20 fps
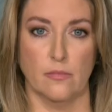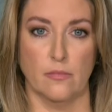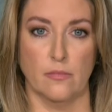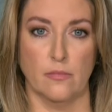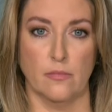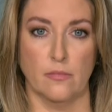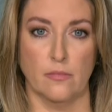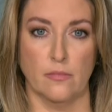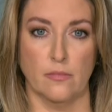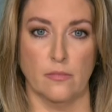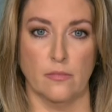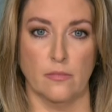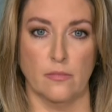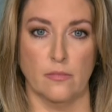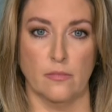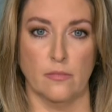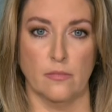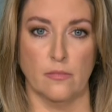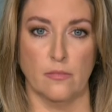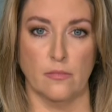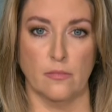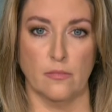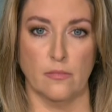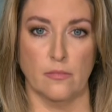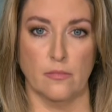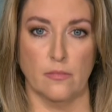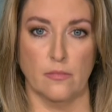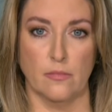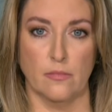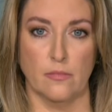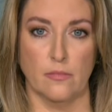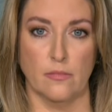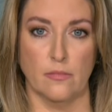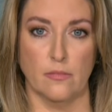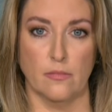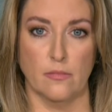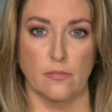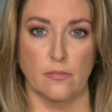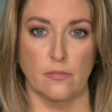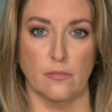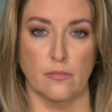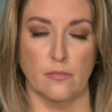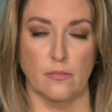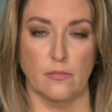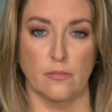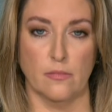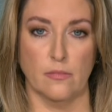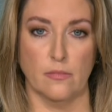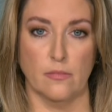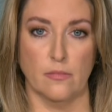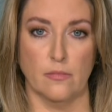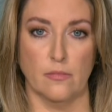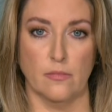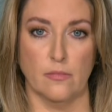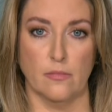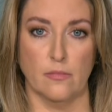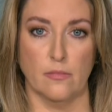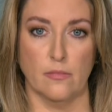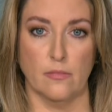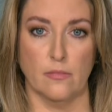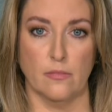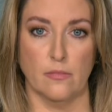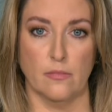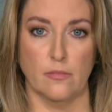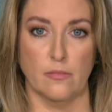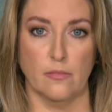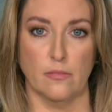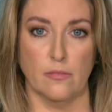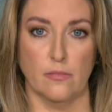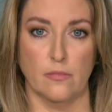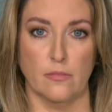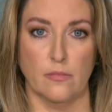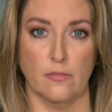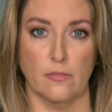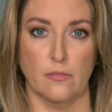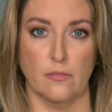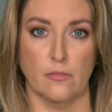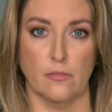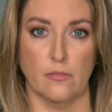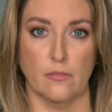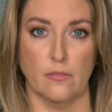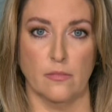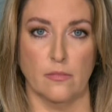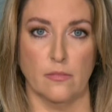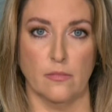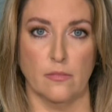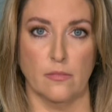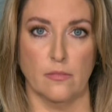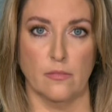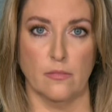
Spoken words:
(silent)